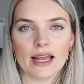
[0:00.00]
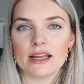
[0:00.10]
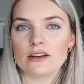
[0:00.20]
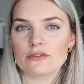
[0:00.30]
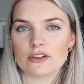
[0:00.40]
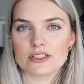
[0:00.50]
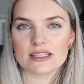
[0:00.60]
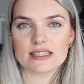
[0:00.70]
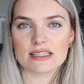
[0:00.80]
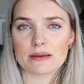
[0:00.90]
And of course,
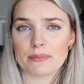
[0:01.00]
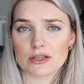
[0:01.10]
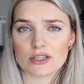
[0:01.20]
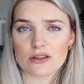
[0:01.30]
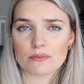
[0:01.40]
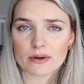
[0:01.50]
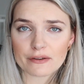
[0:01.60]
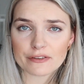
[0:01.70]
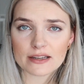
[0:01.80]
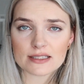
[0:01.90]
this is a personal
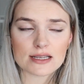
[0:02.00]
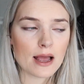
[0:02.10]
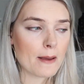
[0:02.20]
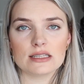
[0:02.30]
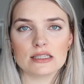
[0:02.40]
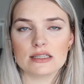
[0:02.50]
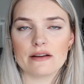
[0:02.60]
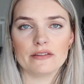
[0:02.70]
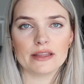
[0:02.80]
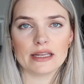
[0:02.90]
preference. This is
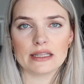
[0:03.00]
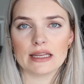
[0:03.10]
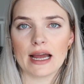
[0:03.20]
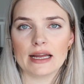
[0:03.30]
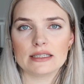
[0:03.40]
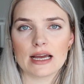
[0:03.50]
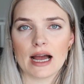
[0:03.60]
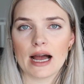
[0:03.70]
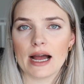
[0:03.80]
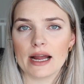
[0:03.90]
everything that
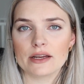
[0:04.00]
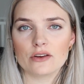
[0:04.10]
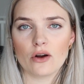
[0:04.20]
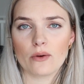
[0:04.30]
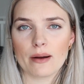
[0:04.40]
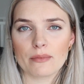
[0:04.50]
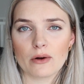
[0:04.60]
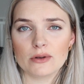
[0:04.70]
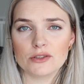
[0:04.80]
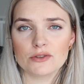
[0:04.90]
I know I'm
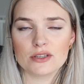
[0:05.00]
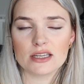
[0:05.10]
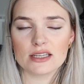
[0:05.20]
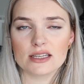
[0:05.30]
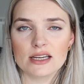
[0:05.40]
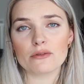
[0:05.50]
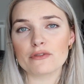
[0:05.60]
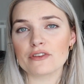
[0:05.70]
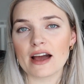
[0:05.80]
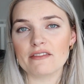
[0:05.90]
going to need. So
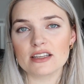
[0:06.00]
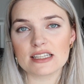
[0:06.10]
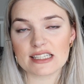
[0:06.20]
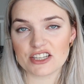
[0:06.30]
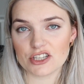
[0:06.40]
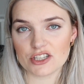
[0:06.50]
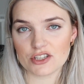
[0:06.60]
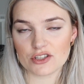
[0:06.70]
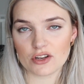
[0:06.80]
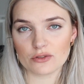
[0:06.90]
if you have any
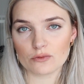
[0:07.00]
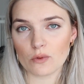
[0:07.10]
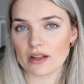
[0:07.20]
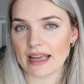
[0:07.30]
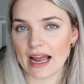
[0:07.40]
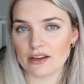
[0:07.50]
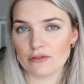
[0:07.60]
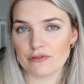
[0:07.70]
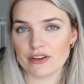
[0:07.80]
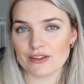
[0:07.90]
suggestions on what kind
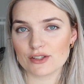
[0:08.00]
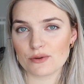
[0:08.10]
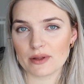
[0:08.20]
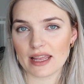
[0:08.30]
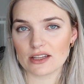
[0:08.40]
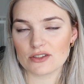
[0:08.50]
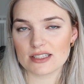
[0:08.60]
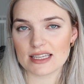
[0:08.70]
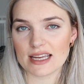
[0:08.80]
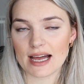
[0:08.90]
of videos you would like to
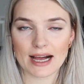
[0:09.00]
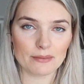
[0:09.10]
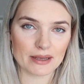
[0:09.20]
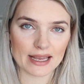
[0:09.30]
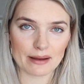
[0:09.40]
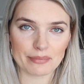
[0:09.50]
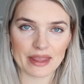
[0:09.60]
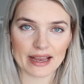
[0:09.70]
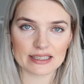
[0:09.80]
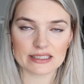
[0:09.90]
see coming up
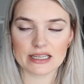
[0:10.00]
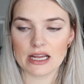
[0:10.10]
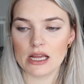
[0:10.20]
next,